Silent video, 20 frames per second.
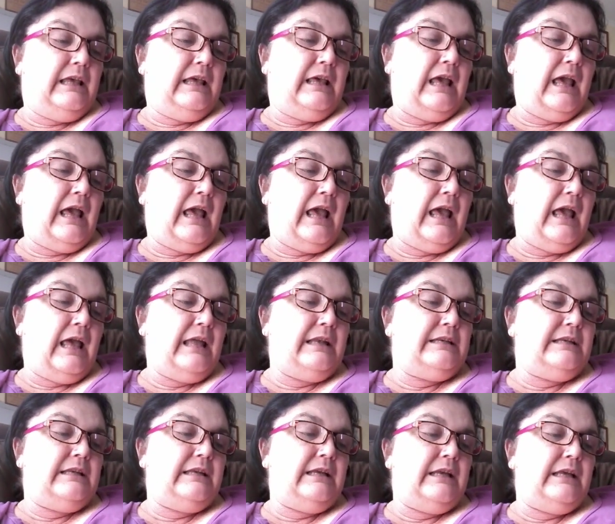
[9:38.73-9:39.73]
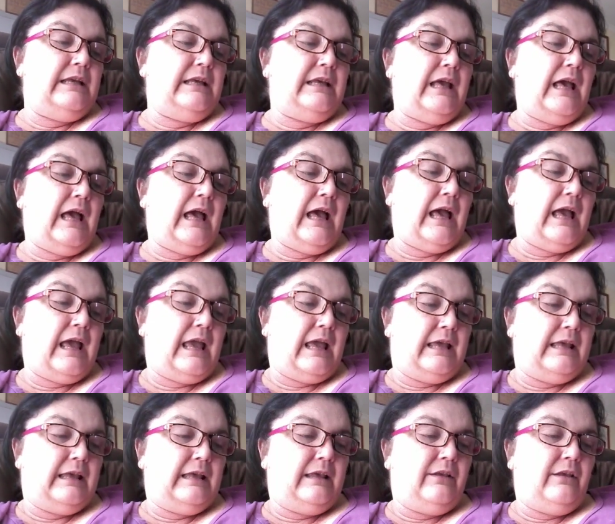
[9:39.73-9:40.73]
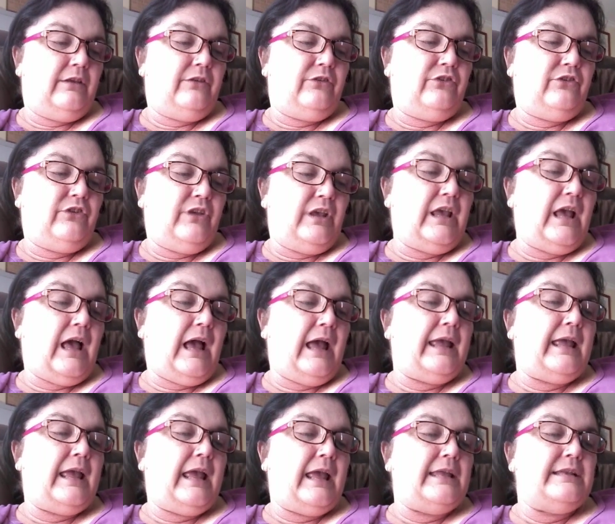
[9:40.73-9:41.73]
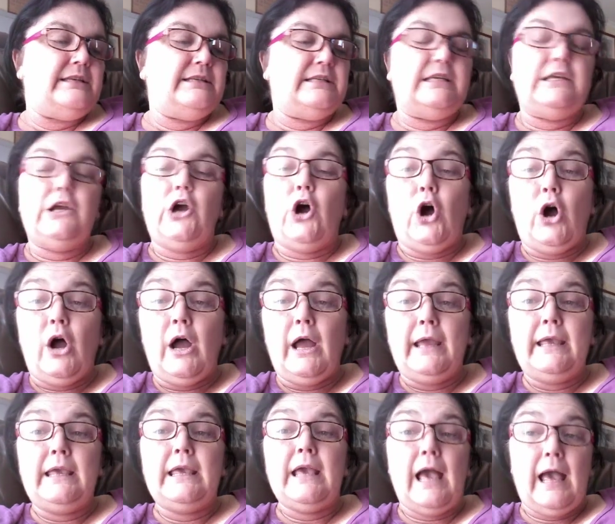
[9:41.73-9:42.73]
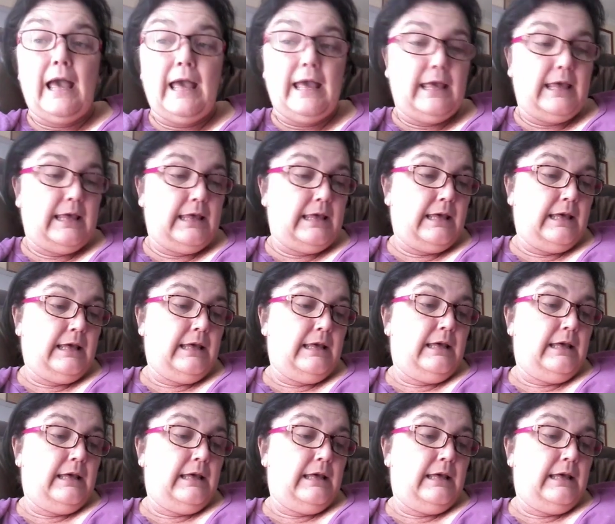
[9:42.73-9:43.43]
Candi K, C A N D I K,